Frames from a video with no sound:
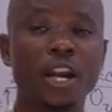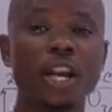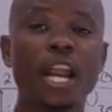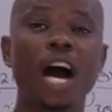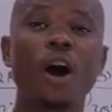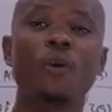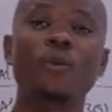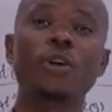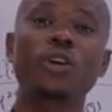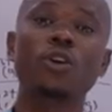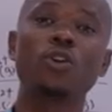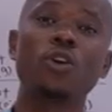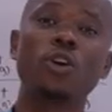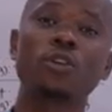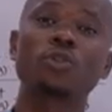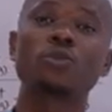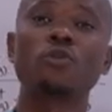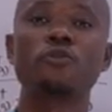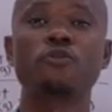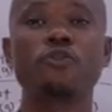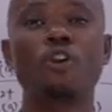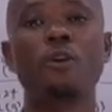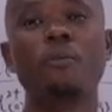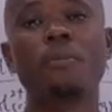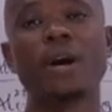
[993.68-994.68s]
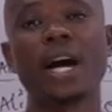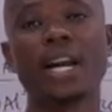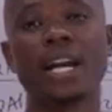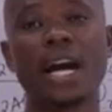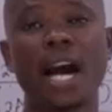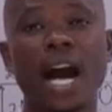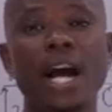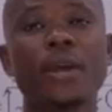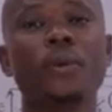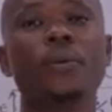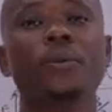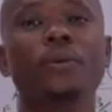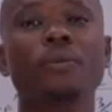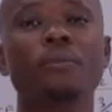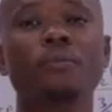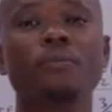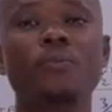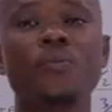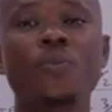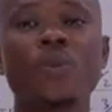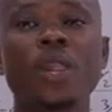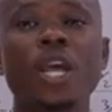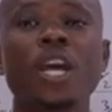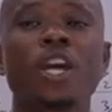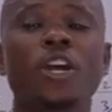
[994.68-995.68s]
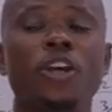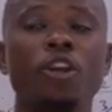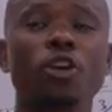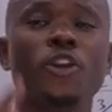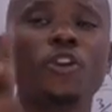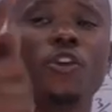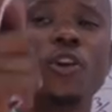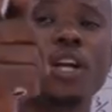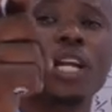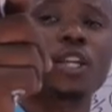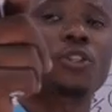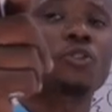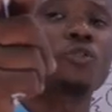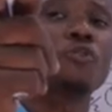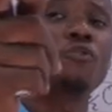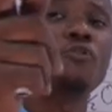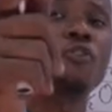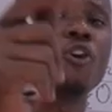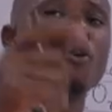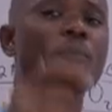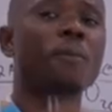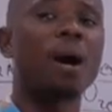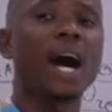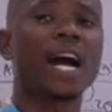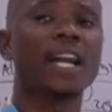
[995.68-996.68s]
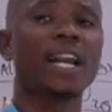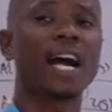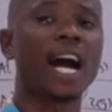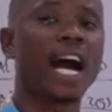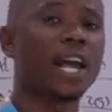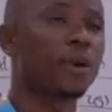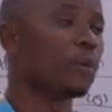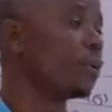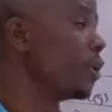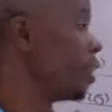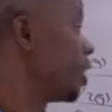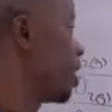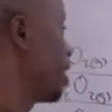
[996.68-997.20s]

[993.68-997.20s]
Now we go to form an ion. In order to form an ion,